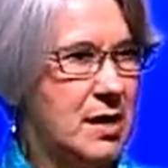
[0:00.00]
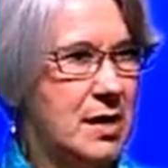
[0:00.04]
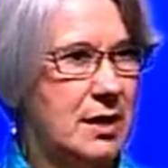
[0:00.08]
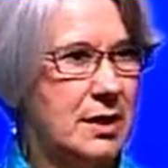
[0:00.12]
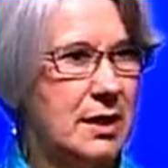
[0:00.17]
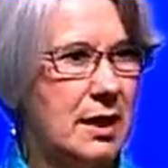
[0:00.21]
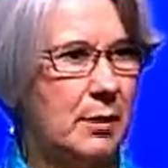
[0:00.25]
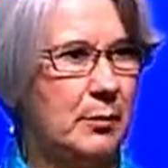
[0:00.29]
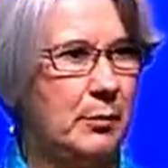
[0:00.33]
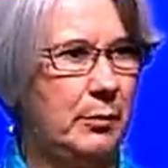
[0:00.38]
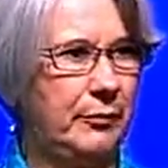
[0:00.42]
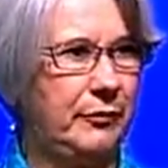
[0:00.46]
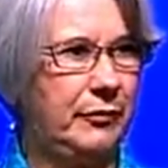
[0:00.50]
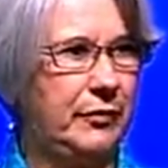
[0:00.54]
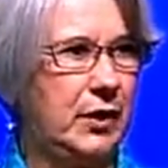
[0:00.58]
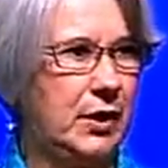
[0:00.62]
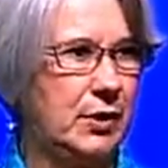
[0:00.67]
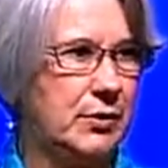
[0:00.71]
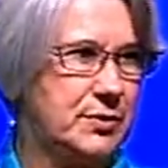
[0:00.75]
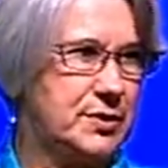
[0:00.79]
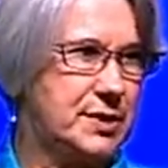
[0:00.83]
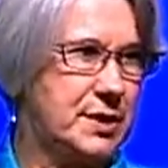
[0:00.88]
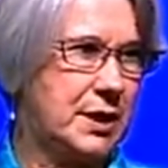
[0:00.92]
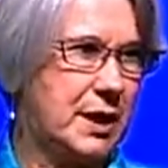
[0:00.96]
A number of
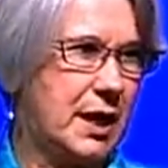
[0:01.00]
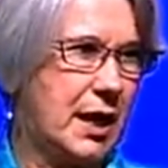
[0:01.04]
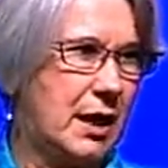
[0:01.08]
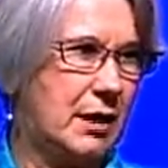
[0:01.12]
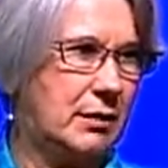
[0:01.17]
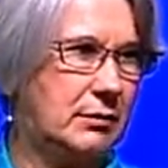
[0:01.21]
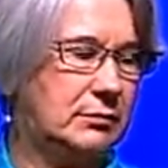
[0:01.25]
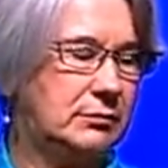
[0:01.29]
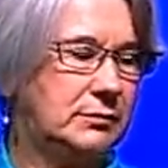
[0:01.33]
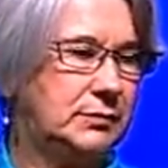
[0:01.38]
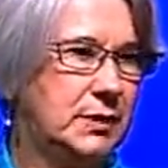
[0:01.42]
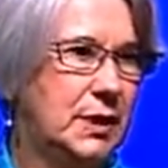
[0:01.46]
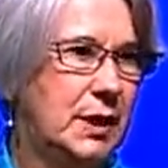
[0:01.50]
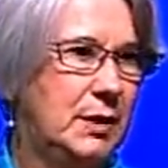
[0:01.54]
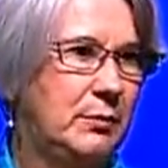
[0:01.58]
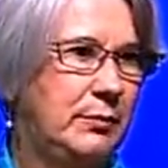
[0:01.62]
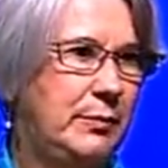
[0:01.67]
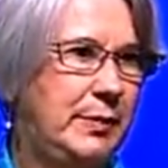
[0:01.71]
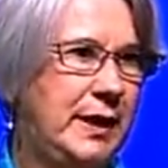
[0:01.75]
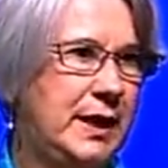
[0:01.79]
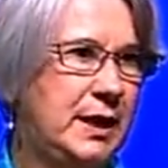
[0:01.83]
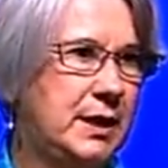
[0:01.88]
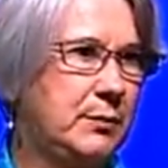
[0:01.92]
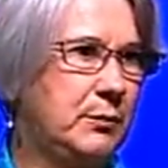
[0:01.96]
years ago,
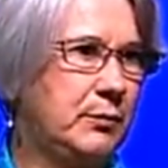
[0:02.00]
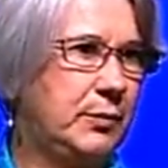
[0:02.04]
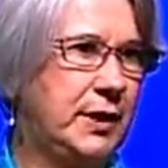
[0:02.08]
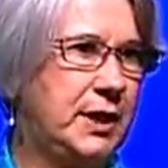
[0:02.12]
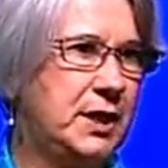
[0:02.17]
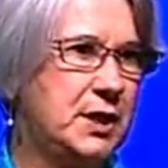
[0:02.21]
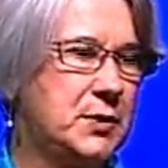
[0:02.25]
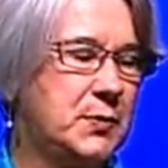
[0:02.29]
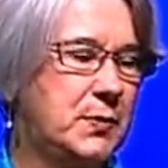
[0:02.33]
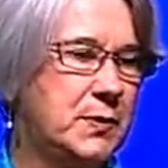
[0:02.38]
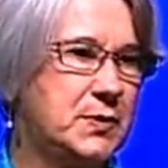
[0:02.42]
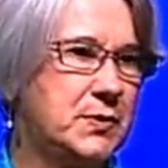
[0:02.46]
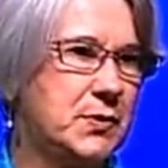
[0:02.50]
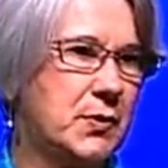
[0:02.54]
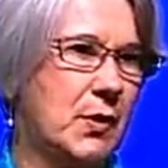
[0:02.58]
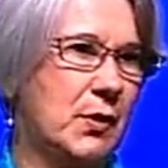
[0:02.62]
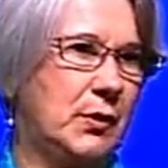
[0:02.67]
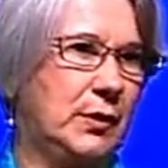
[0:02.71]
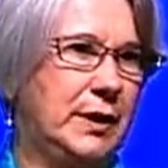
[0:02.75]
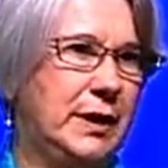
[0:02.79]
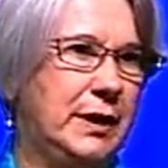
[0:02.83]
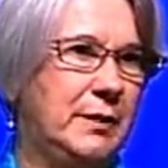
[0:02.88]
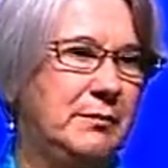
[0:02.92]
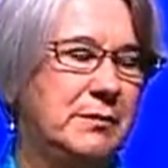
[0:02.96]
British
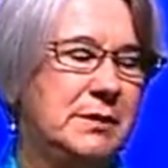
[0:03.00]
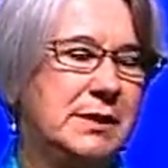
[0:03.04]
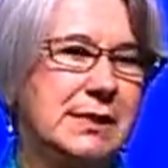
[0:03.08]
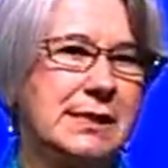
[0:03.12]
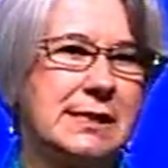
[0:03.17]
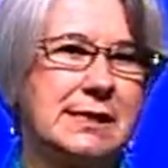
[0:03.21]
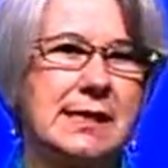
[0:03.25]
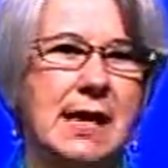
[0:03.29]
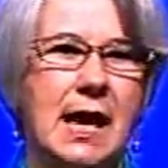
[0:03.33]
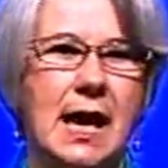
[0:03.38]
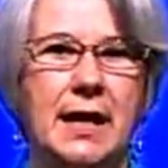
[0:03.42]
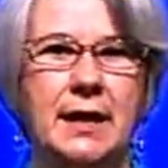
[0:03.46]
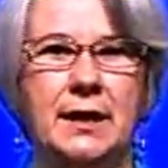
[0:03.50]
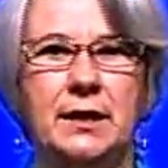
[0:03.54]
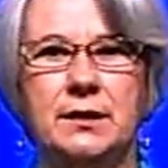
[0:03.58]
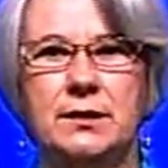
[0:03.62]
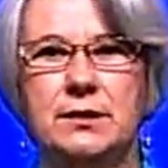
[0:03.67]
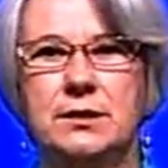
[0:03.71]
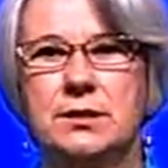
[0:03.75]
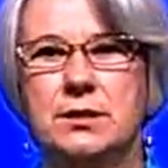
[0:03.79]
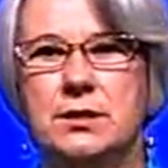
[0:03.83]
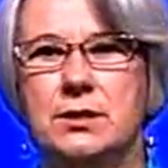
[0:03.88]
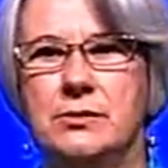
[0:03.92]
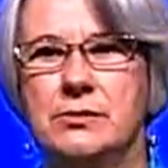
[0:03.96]
Petroleum
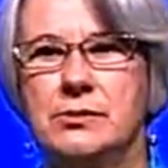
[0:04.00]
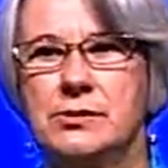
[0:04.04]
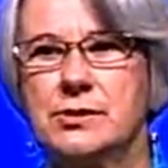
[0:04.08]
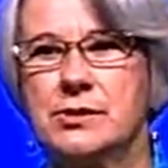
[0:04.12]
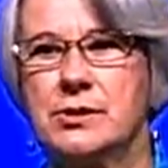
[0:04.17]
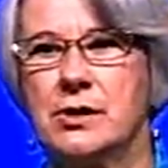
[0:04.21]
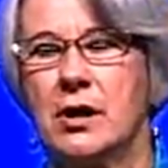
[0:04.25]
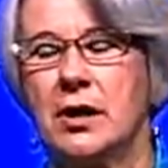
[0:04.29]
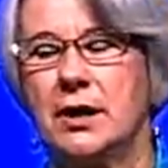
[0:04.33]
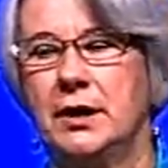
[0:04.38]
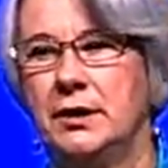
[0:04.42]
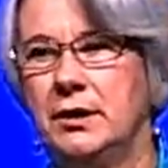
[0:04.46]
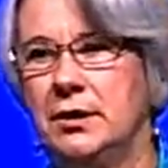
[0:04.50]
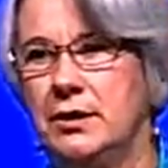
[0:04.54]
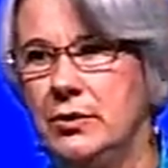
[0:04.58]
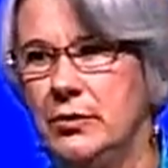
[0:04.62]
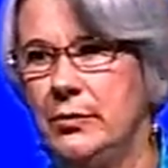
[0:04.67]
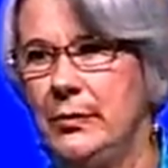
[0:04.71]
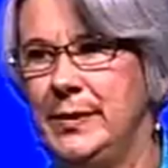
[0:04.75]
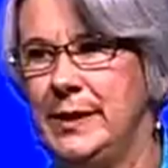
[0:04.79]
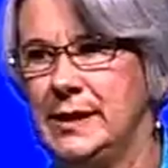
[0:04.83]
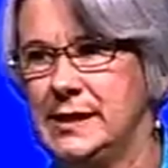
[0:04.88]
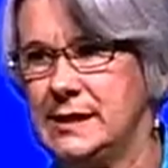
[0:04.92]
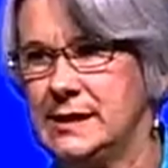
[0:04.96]
decided to start a
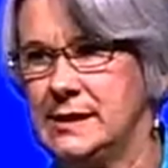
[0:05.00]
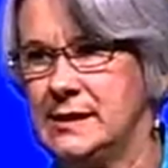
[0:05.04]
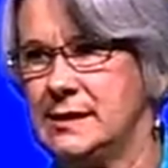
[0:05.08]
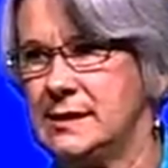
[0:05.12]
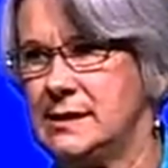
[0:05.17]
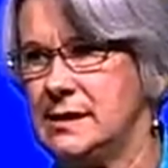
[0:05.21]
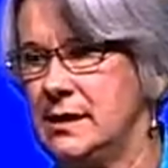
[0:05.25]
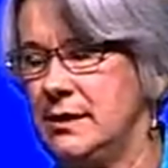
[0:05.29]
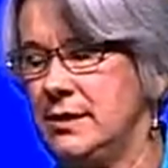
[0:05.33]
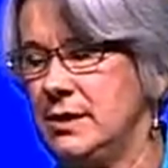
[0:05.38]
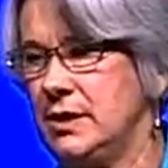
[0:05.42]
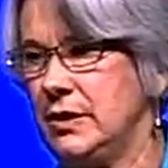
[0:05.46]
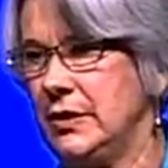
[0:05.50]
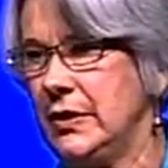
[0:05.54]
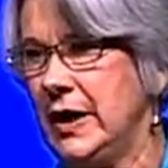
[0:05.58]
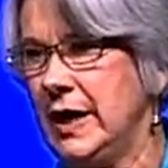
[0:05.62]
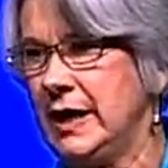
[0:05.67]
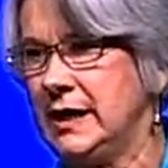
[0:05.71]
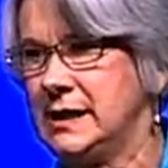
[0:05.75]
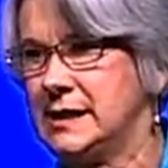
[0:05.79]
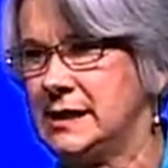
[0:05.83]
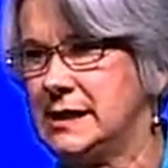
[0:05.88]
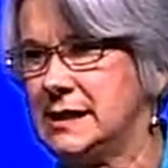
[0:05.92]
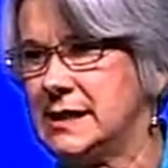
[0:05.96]
new business in the
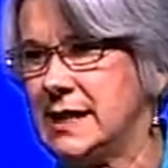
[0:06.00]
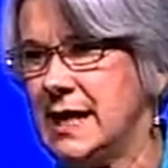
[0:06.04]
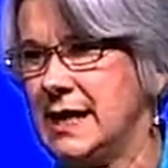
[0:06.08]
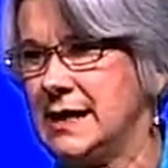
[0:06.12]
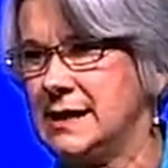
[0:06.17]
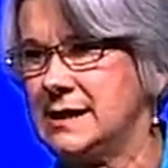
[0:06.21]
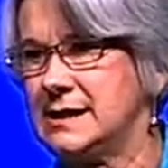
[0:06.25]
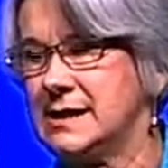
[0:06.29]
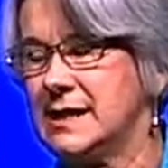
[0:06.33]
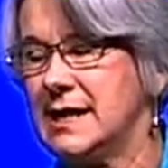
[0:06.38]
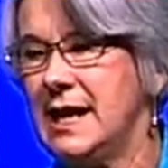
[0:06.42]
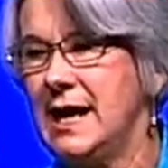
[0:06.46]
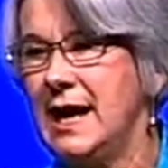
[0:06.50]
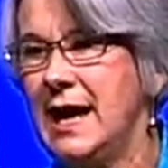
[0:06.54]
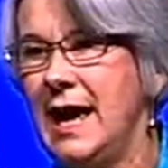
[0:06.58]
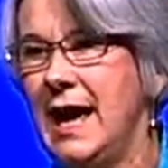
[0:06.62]
United States,